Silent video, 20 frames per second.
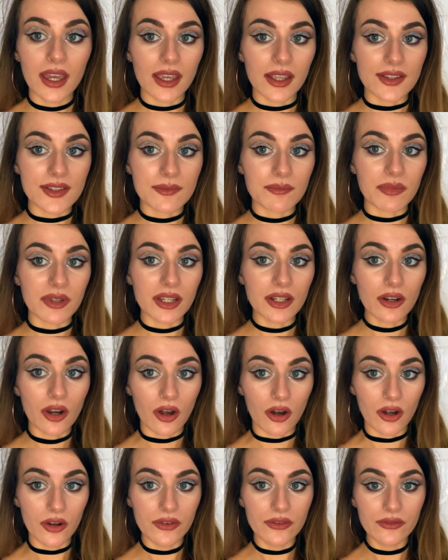It's been
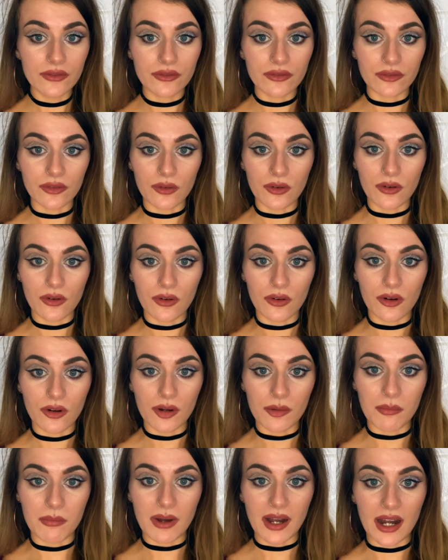on for
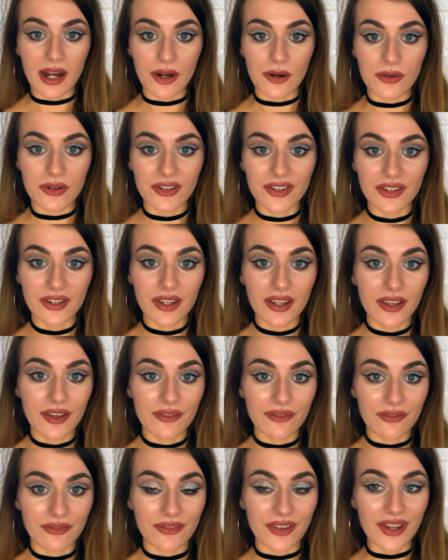about
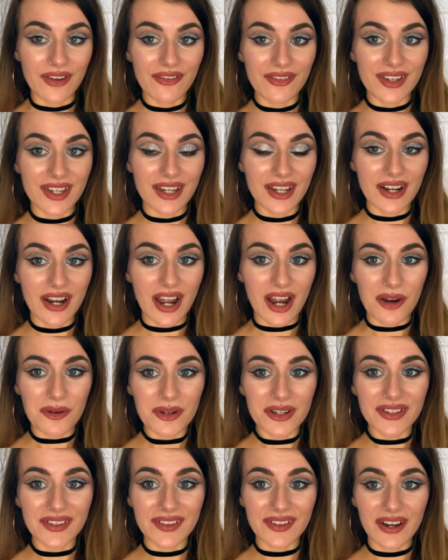15
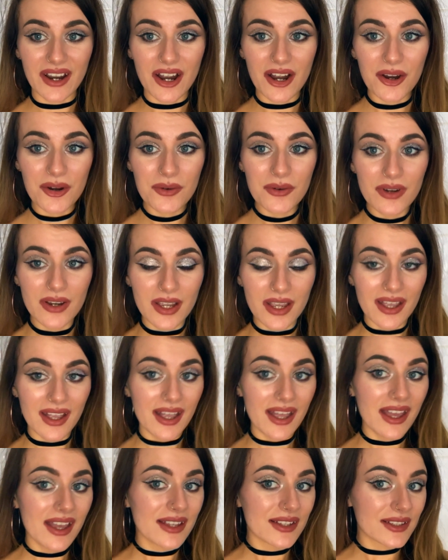hours now,
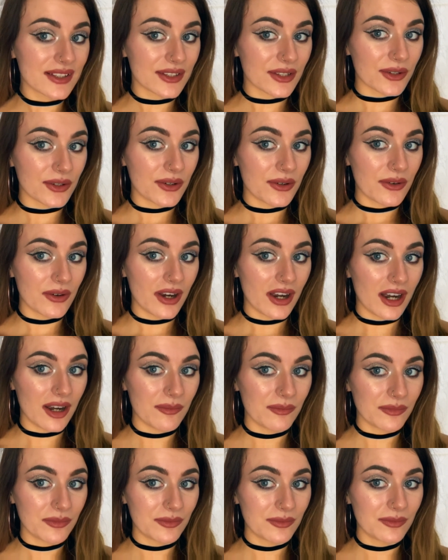so
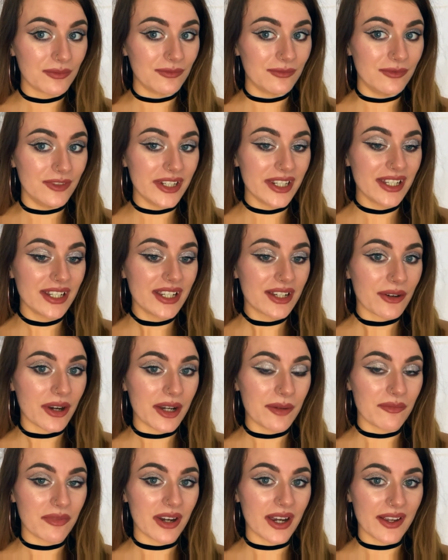I'm really quite
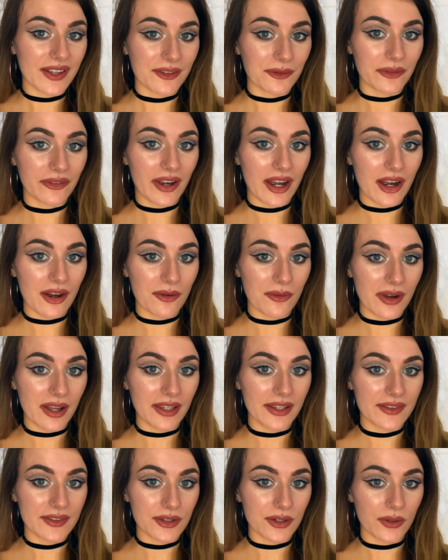impressed with how well
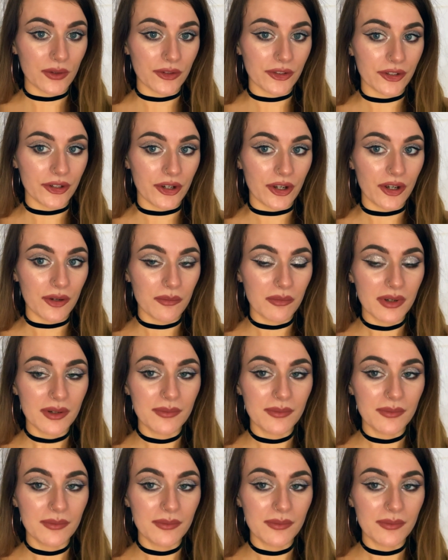it's holding up.